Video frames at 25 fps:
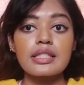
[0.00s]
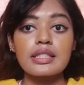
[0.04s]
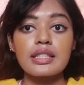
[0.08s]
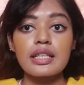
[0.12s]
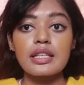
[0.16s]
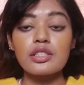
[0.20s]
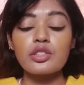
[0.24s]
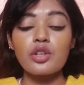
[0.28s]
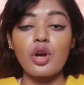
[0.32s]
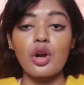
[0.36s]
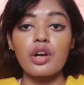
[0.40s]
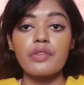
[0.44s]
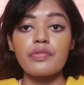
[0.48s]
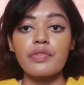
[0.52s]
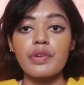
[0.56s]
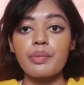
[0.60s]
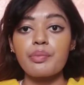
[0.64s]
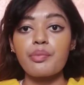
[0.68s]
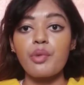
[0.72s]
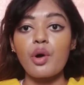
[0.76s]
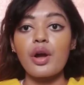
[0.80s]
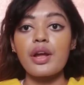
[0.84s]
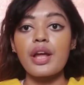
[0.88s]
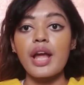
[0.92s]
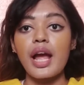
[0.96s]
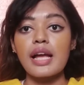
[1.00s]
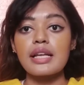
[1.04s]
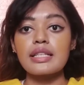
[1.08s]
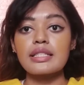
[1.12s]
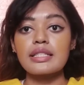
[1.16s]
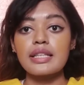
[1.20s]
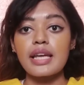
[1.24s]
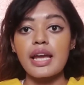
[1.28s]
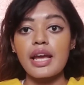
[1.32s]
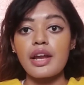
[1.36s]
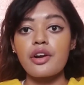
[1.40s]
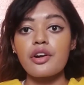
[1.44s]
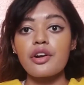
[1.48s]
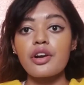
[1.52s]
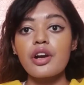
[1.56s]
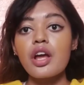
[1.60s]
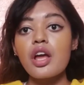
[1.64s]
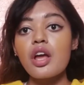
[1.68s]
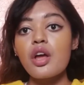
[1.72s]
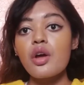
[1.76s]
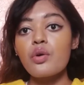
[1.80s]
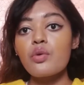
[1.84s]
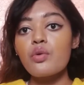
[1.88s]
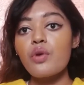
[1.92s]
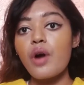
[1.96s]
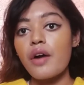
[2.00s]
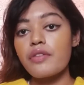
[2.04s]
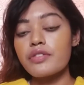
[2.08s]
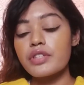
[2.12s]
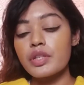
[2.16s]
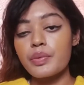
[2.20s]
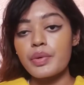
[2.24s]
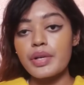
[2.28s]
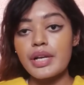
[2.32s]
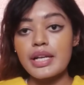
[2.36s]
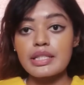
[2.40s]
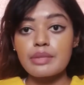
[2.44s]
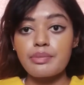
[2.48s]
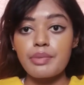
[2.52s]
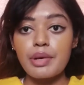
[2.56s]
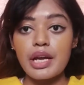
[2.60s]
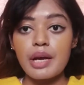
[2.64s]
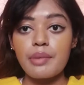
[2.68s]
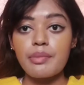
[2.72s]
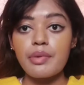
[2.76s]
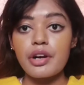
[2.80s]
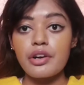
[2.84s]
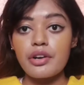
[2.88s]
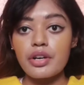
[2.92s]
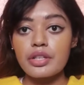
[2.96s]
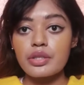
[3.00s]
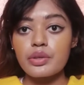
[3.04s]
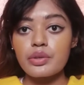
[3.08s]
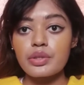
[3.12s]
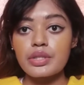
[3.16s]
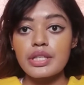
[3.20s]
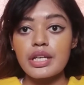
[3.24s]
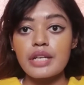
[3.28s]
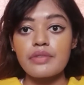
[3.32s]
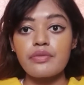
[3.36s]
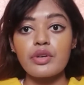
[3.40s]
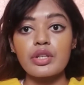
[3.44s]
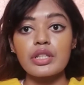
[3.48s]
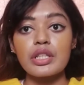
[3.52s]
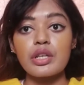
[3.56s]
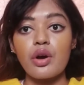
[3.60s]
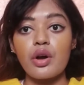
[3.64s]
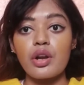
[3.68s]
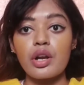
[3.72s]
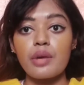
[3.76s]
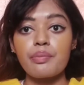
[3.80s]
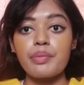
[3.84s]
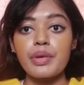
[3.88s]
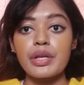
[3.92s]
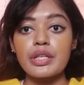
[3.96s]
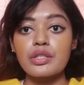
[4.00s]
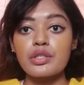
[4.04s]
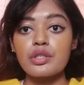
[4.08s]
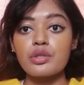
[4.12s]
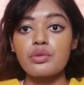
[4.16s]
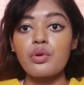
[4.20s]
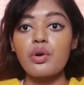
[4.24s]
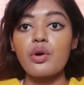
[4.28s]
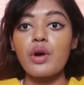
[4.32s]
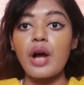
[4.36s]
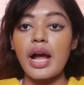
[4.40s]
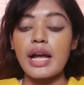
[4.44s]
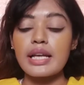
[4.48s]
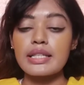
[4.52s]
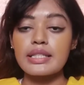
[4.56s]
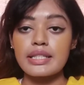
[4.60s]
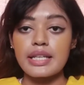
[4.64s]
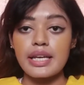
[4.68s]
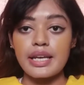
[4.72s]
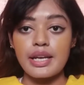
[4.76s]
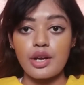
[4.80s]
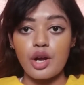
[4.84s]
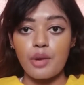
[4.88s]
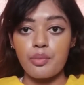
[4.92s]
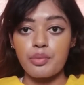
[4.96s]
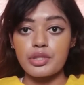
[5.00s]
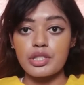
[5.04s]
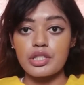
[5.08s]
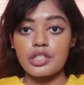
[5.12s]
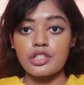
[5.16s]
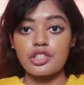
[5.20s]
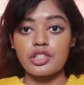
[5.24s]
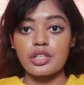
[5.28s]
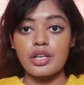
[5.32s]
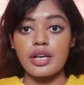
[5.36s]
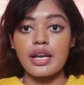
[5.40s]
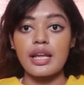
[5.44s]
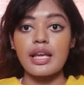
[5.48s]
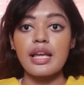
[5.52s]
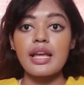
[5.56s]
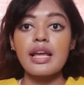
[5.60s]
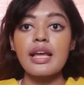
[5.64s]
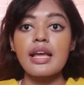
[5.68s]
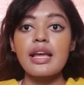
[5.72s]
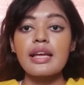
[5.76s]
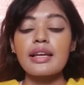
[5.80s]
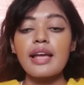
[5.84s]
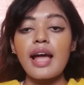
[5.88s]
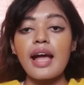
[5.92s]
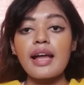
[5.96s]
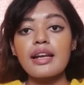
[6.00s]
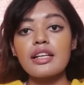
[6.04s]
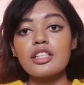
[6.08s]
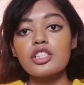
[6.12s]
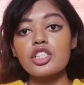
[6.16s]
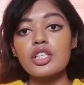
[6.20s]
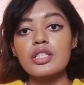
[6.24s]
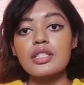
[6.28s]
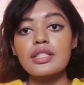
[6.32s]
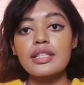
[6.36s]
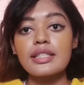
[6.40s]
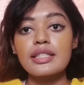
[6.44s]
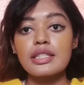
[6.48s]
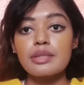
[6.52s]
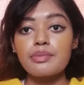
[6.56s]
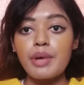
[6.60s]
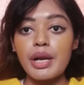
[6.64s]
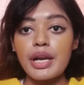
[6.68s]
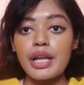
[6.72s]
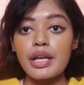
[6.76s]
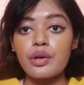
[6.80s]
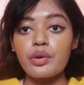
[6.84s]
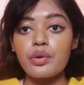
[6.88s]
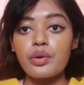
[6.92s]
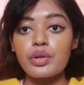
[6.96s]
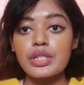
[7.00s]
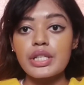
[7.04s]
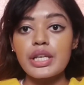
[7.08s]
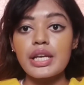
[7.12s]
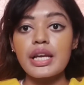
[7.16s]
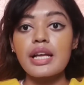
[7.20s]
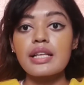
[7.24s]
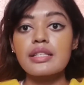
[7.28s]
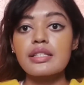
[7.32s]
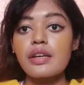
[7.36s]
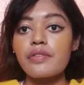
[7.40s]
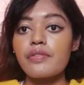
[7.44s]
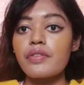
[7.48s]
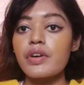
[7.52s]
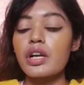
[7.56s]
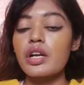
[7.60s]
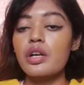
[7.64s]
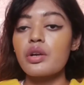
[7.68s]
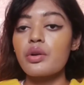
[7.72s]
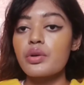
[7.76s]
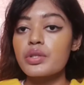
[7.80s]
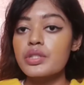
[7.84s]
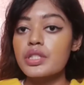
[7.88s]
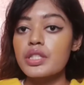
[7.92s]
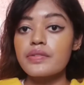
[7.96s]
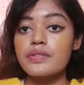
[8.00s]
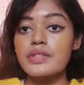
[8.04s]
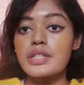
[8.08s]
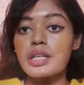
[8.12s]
a skilled horrific boy ice skater who afterward has become her associate for the Olympics duo ice skating opposition. Karen and Justin's bunny coating suffered loads of